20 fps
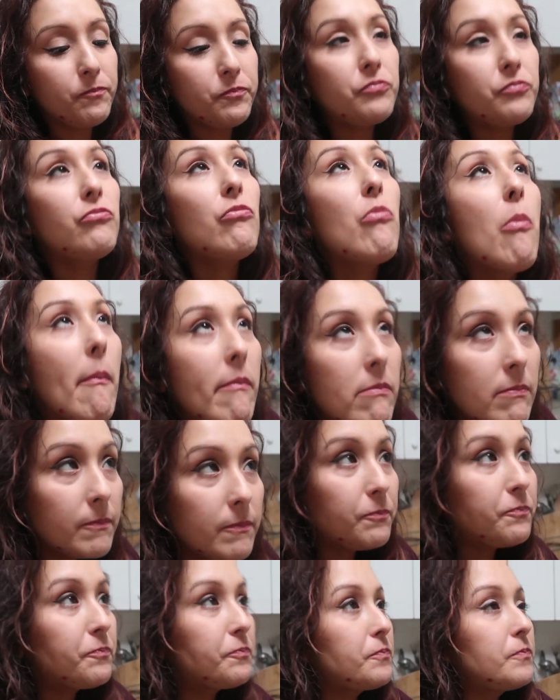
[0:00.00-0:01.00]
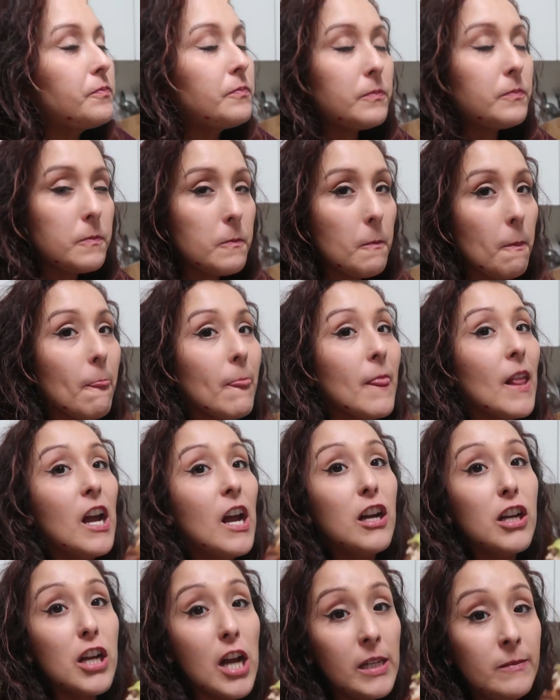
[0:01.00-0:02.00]
Mm.
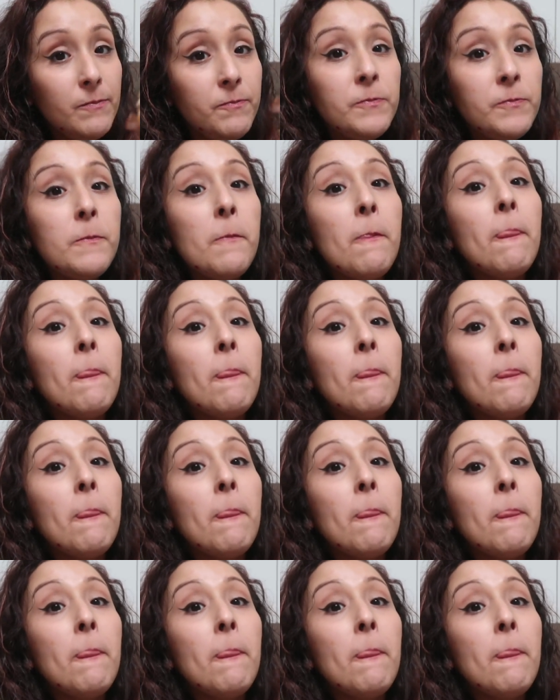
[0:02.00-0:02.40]
Again,